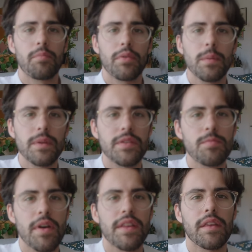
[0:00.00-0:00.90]
probably
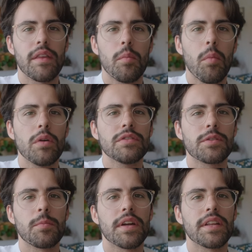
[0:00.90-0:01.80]
spent the
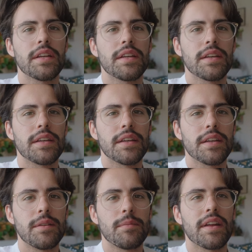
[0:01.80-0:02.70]
most money
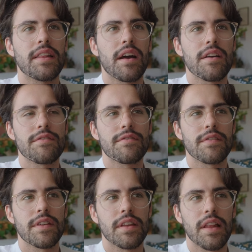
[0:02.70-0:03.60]
in my life
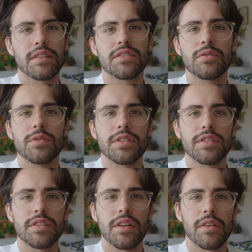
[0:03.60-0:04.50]
in the last two
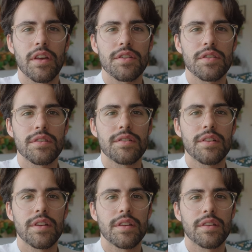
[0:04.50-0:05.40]
years in education
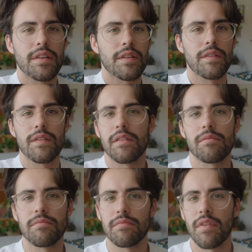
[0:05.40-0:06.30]
than
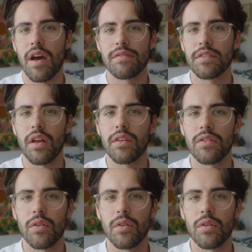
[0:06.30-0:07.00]
ever done